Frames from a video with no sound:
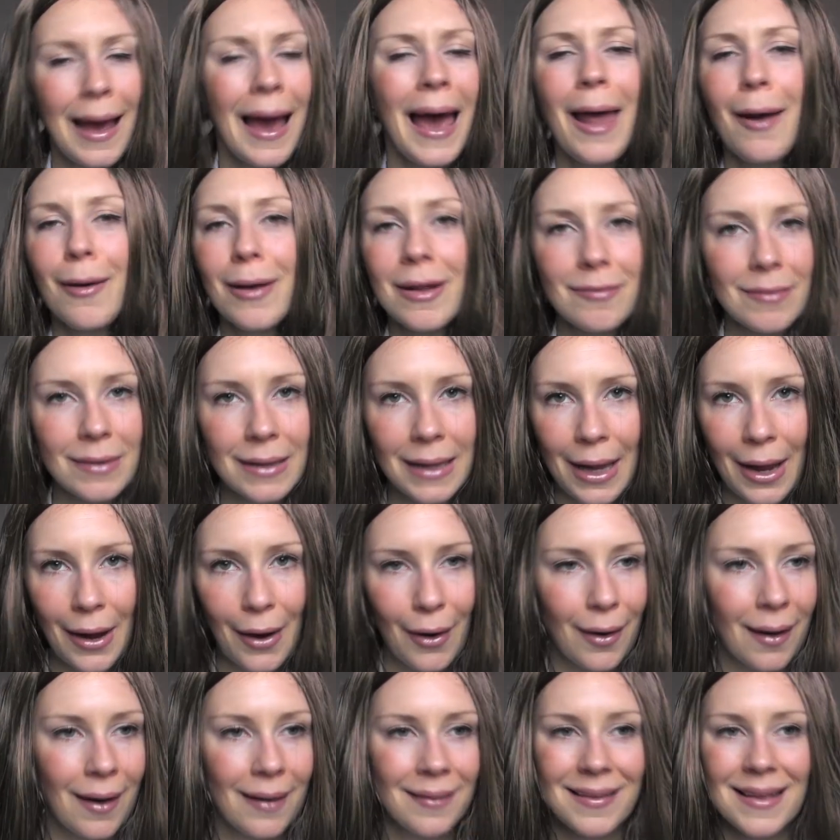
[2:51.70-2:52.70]
I don't even
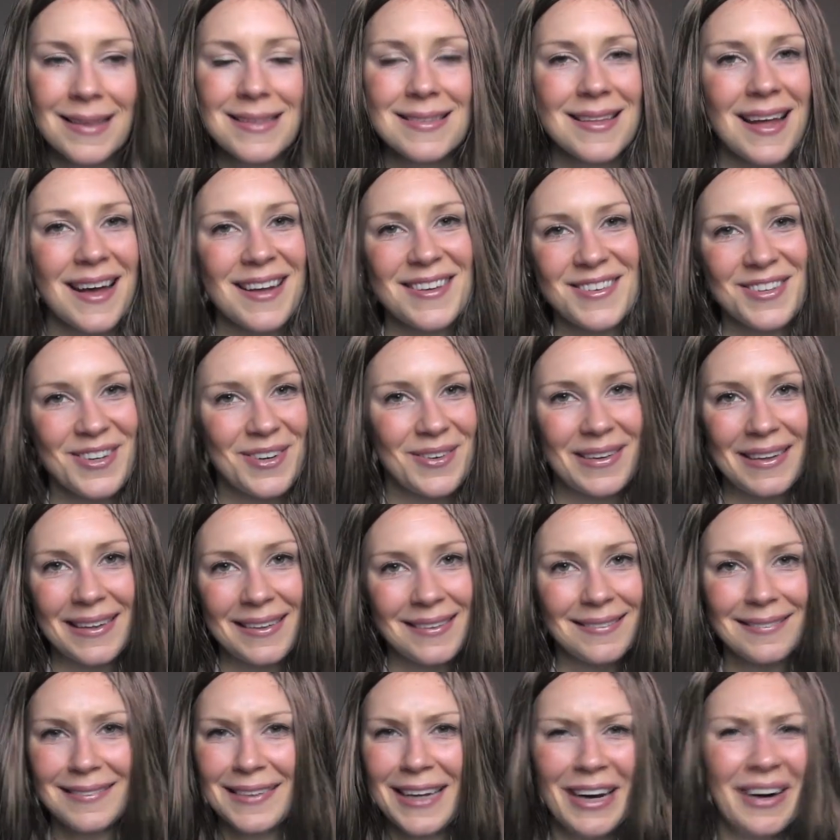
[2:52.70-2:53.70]
care. Let's not do
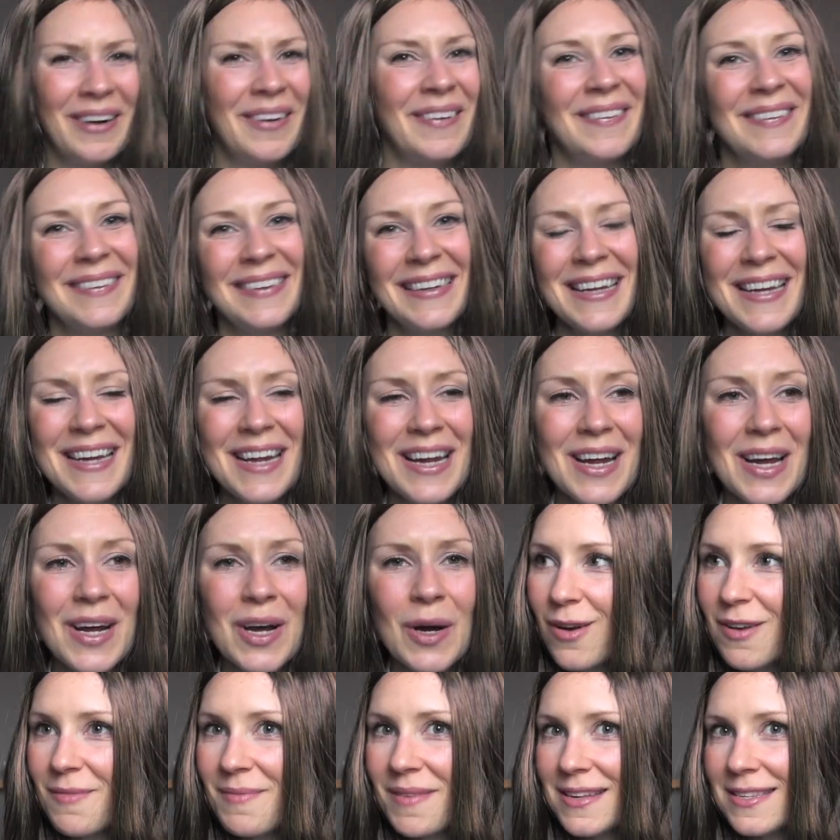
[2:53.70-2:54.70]
it. No.
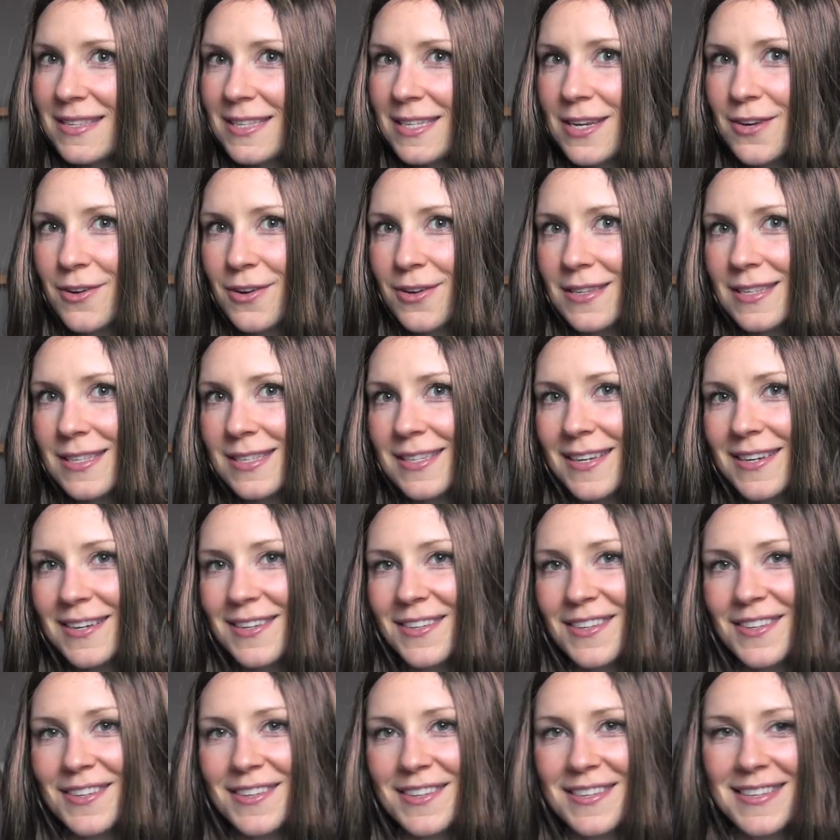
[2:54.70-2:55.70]
One of my secret
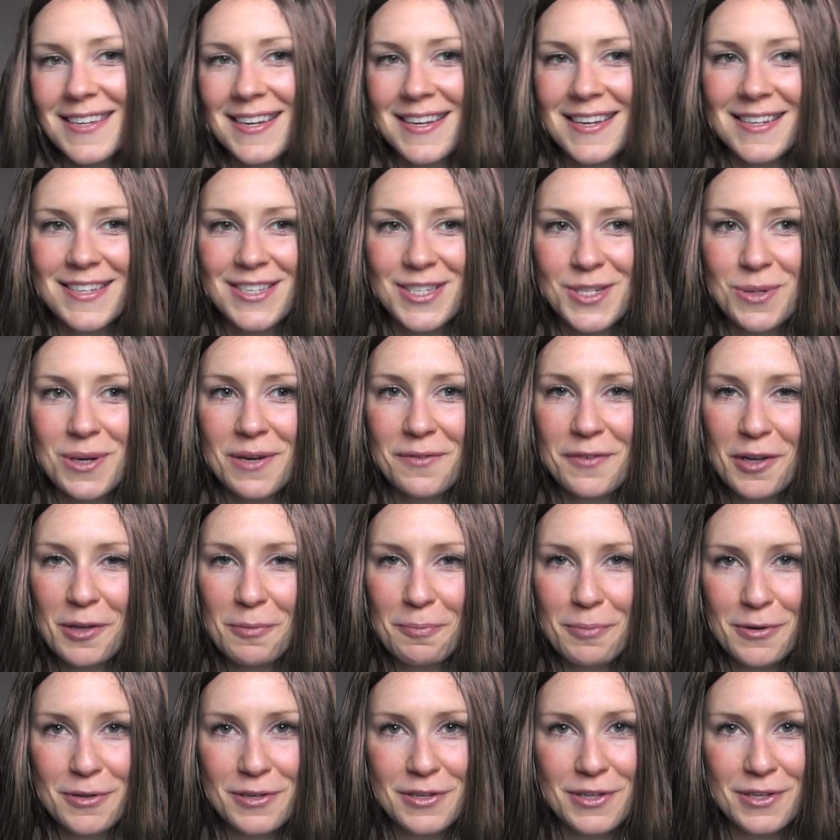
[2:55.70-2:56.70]
skills is Trivial
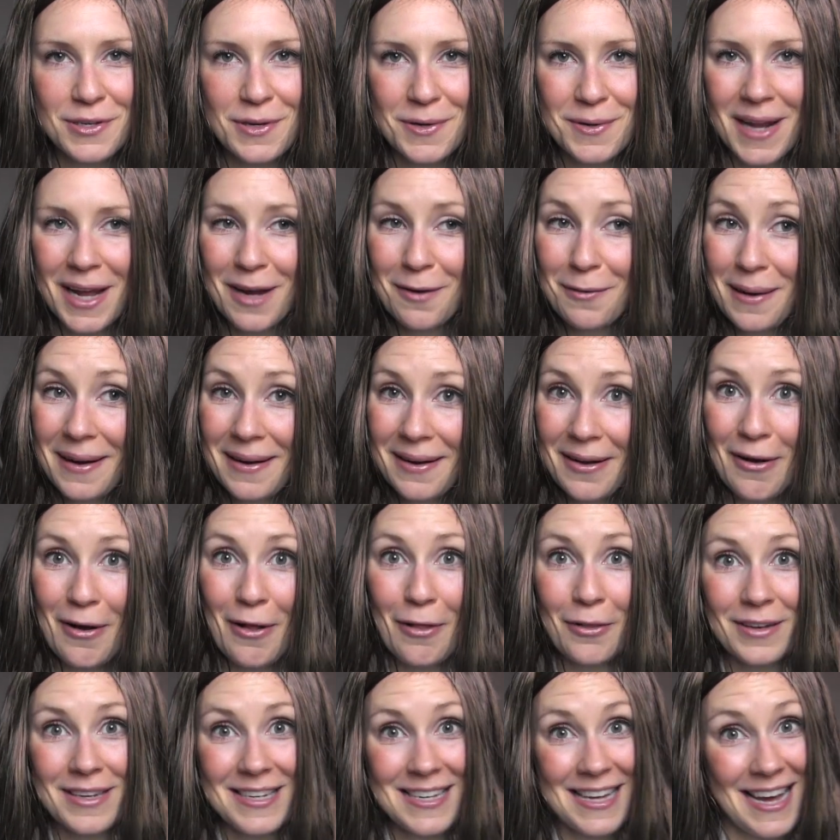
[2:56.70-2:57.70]
Pursuit. I win
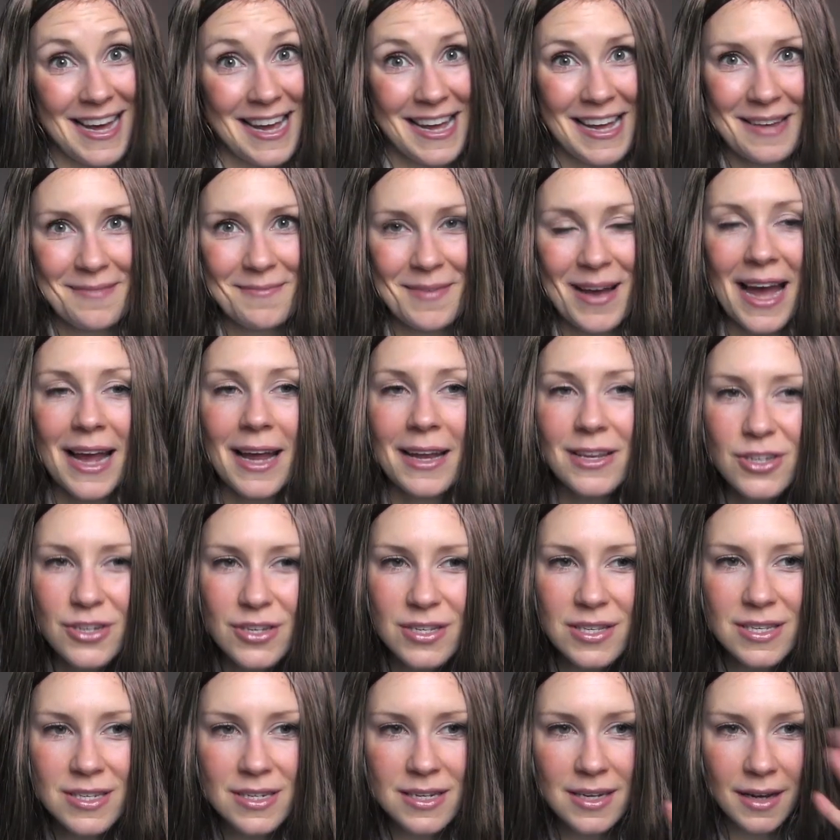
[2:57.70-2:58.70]
all the time. I
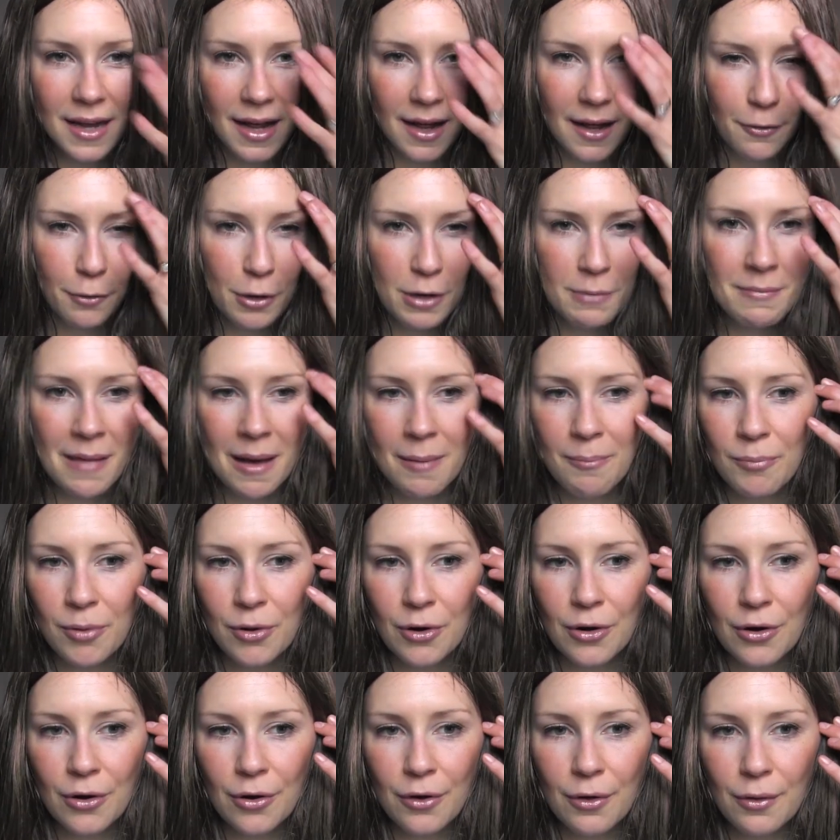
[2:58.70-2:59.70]
just
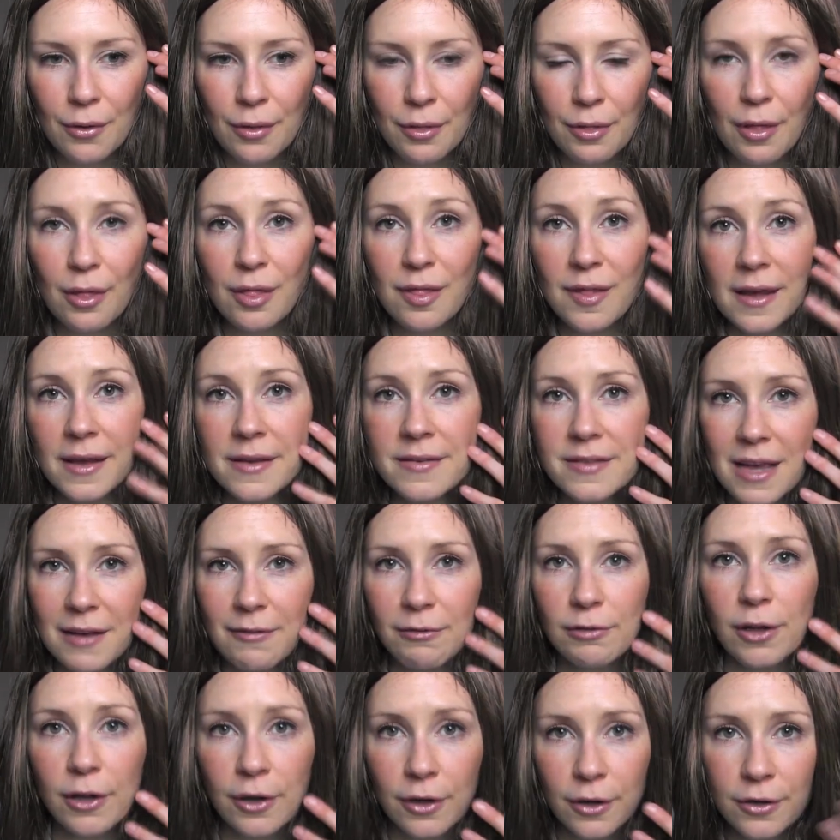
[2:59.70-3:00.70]
remember the things
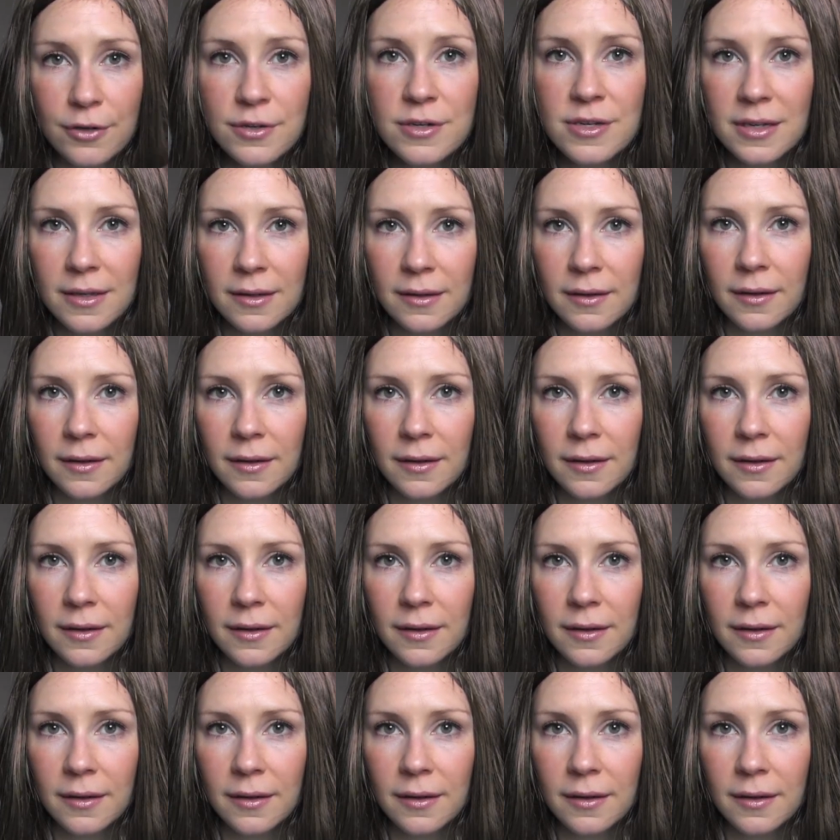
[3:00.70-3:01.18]
I've learned